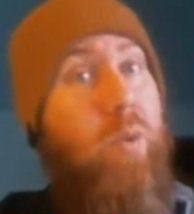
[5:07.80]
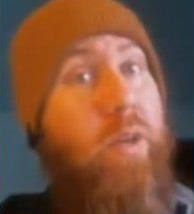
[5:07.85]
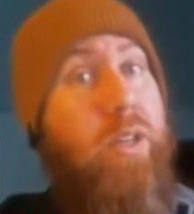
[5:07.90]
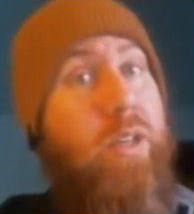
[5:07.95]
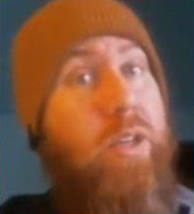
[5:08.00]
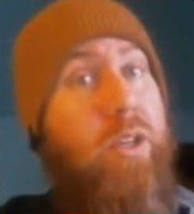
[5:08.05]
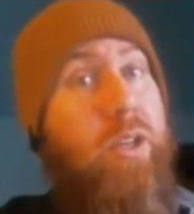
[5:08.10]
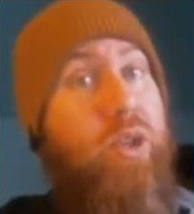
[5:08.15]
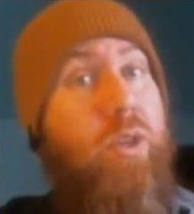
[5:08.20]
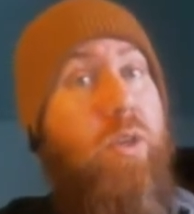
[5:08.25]

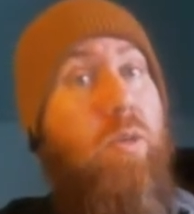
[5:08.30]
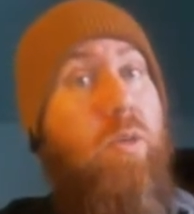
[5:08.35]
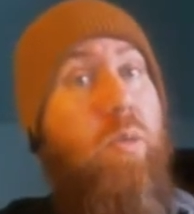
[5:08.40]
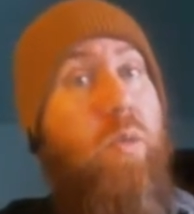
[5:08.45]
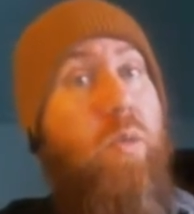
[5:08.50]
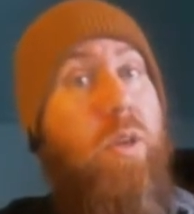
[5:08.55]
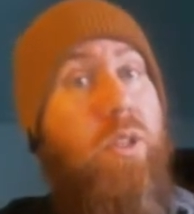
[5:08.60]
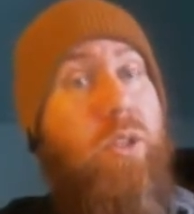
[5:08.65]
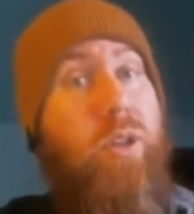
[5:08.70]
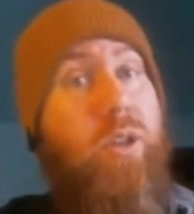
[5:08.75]
religion
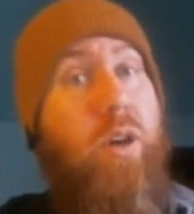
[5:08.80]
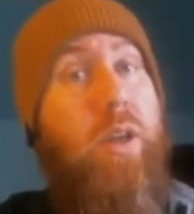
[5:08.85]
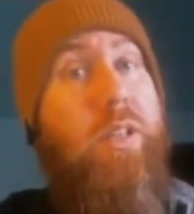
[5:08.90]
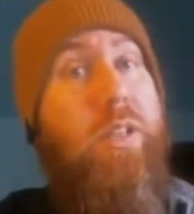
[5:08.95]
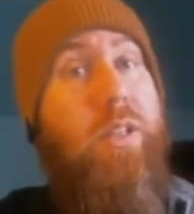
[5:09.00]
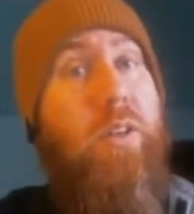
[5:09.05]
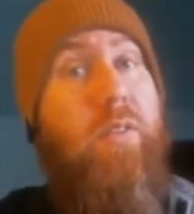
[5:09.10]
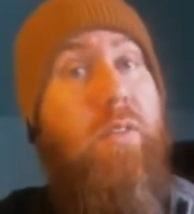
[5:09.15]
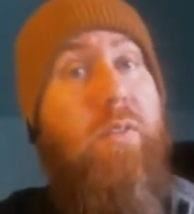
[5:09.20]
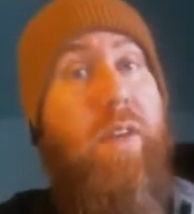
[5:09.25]
was starting
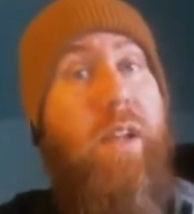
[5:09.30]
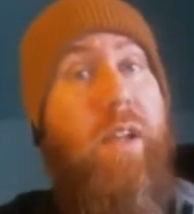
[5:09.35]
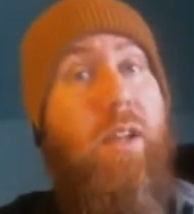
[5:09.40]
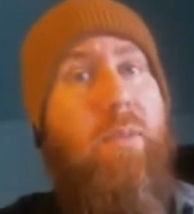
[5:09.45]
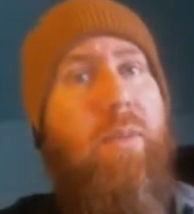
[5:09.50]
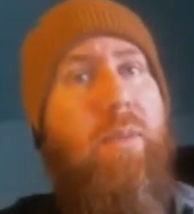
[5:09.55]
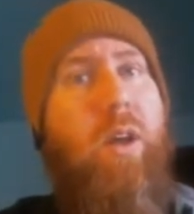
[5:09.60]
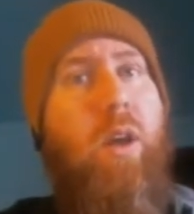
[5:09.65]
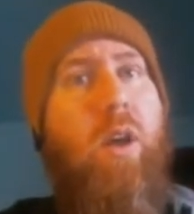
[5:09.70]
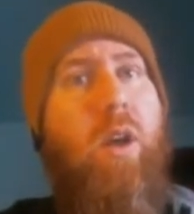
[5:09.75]
to
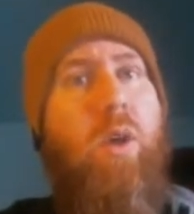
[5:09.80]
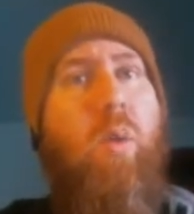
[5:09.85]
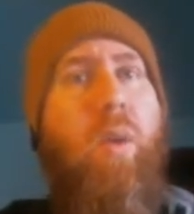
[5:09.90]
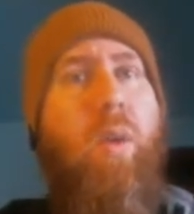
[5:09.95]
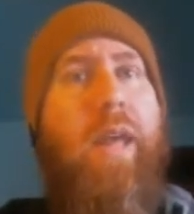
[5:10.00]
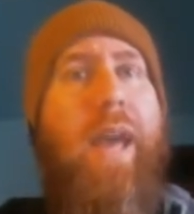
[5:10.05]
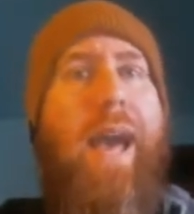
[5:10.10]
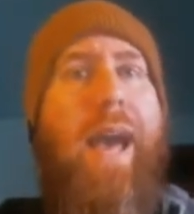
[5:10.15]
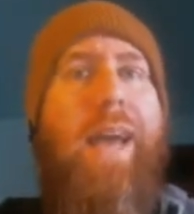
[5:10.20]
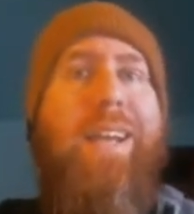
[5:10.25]
develop,
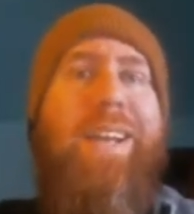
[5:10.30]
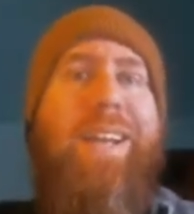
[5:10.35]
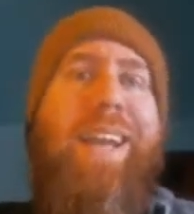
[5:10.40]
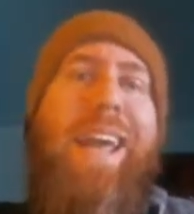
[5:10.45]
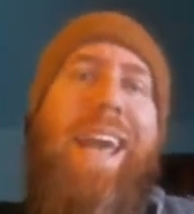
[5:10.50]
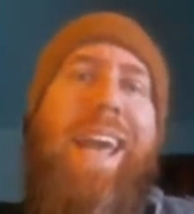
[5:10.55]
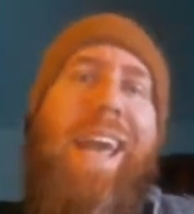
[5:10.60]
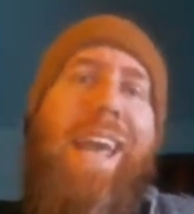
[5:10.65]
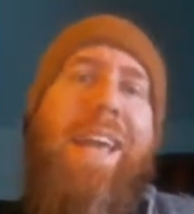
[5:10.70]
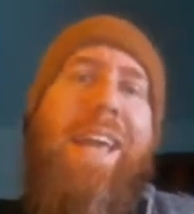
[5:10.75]
we had an
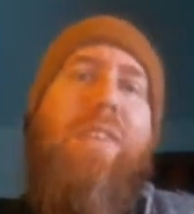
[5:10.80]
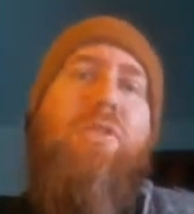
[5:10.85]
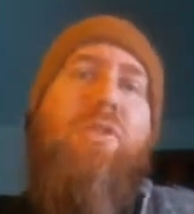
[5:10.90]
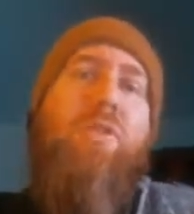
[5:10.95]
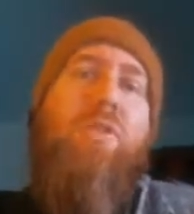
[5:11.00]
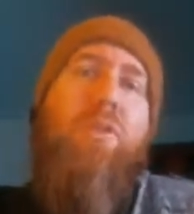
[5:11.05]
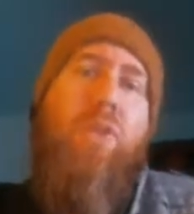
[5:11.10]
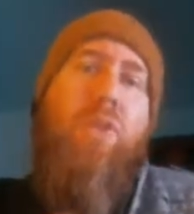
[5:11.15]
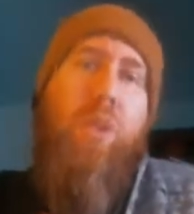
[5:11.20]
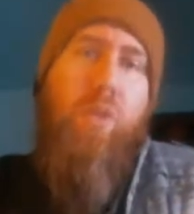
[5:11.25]

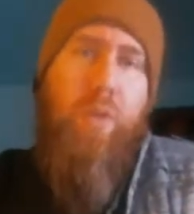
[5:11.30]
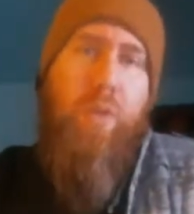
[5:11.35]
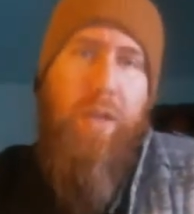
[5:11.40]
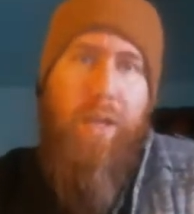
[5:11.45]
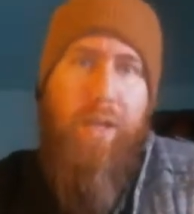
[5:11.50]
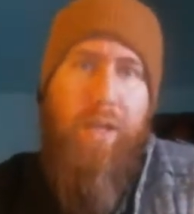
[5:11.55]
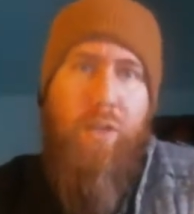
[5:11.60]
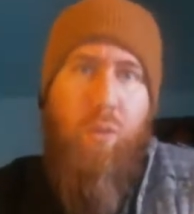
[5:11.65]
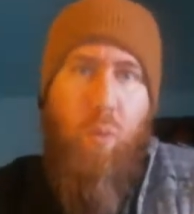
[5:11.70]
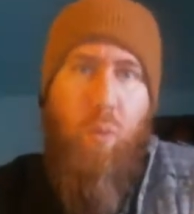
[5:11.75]
answer to it
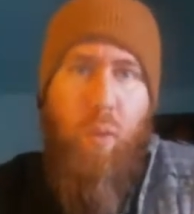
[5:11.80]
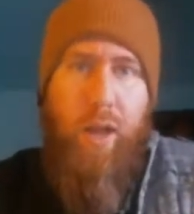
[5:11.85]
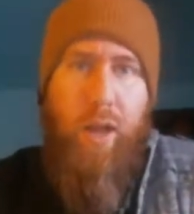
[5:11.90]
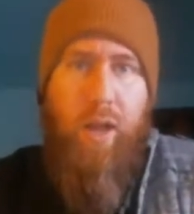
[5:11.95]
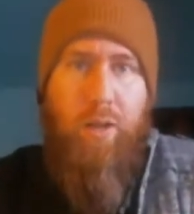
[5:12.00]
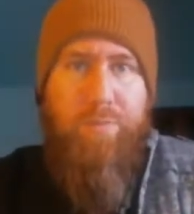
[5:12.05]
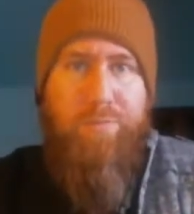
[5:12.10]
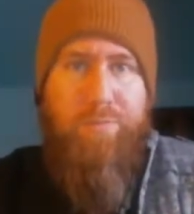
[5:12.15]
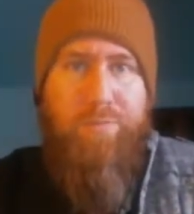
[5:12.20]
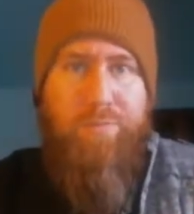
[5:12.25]
as
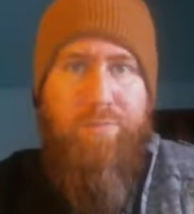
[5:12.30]
well.